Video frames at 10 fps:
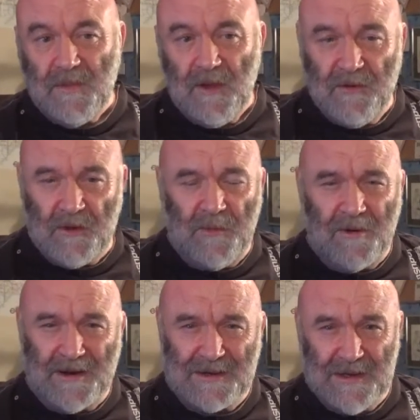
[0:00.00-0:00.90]
Some
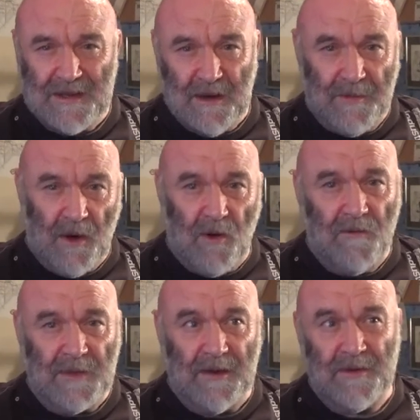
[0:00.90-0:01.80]
are actually a little bit
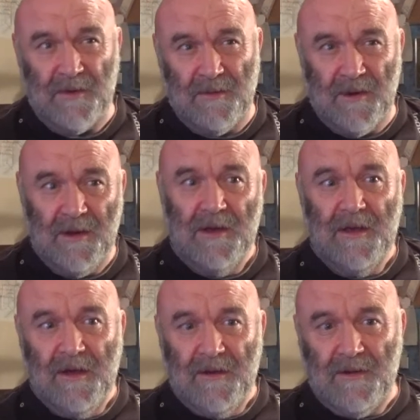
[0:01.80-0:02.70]
over that. Some are
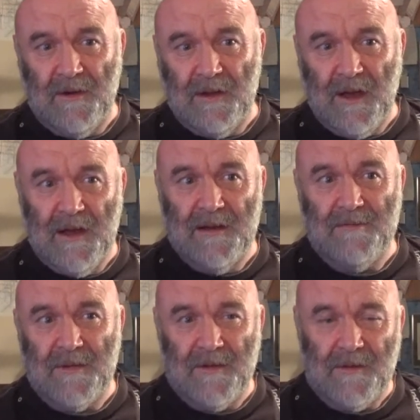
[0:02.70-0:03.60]
sort of
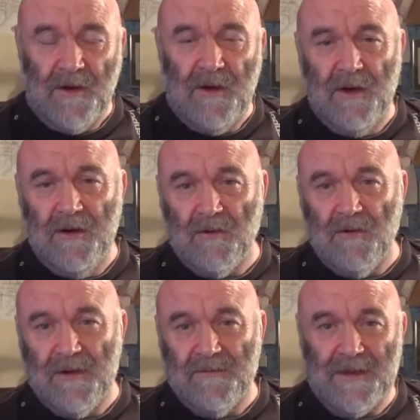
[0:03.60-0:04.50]
like the 3rd
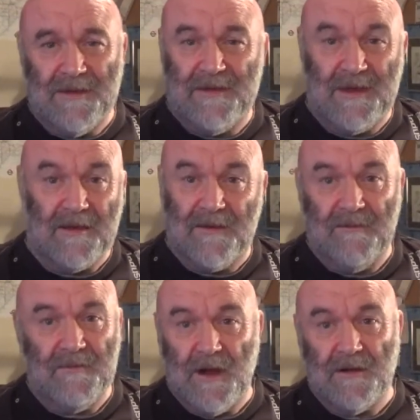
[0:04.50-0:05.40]
or even the 6th
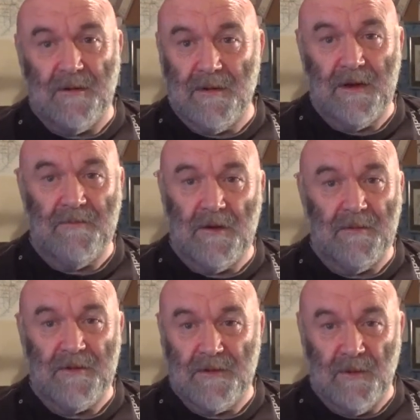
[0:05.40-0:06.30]
of January, I've
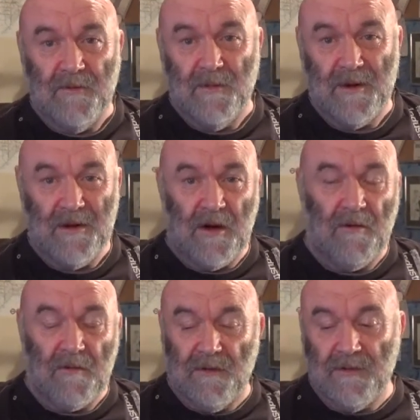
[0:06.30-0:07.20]
noticed. Some of them
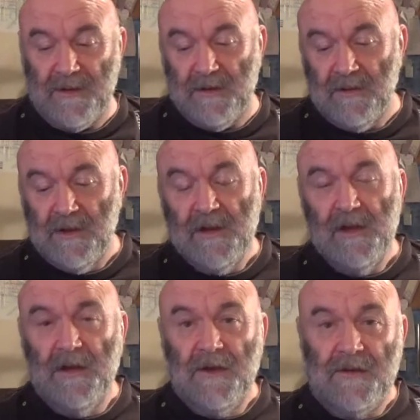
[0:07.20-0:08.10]
are on till.
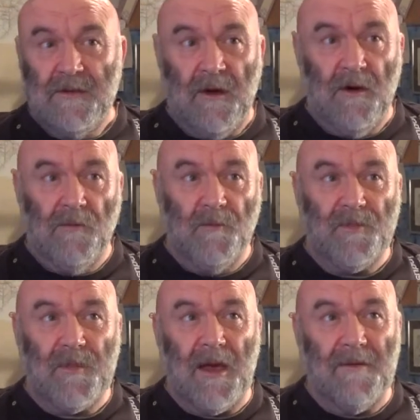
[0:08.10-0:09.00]
So
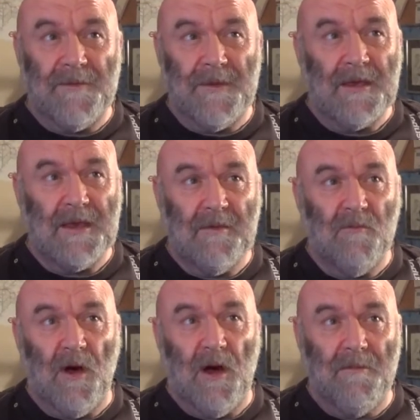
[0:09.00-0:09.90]
I'm
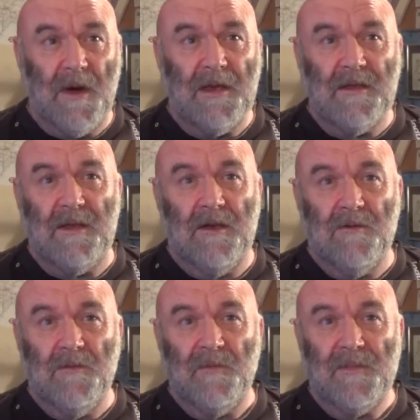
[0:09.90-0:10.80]
thinking what I might
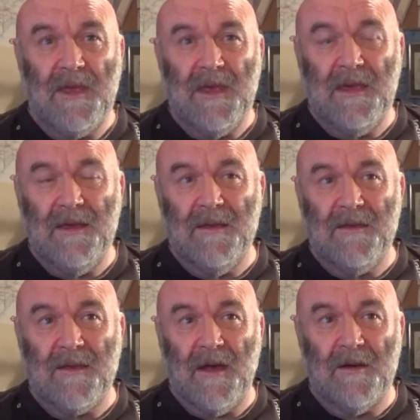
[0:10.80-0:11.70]
do
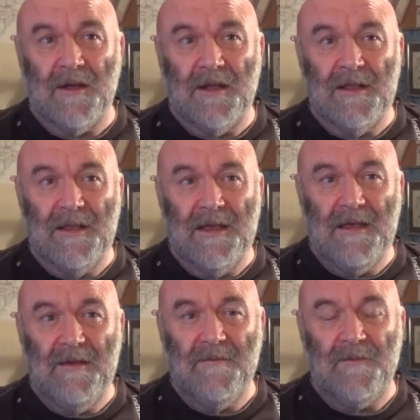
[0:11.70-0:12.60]
is I'm going to
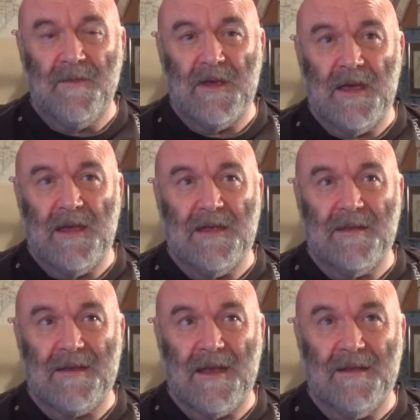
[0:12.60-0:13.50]
leave
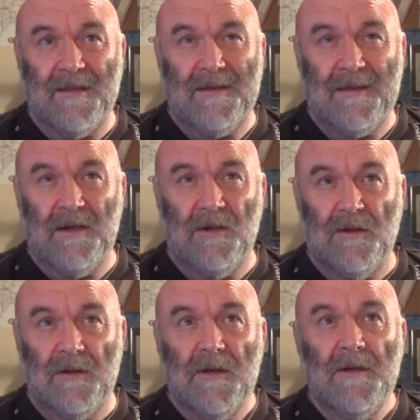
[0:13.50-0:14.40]
it
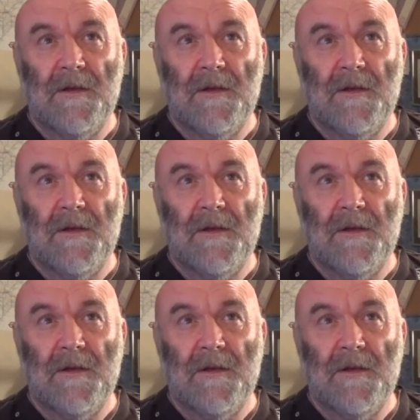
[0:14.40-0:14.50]
until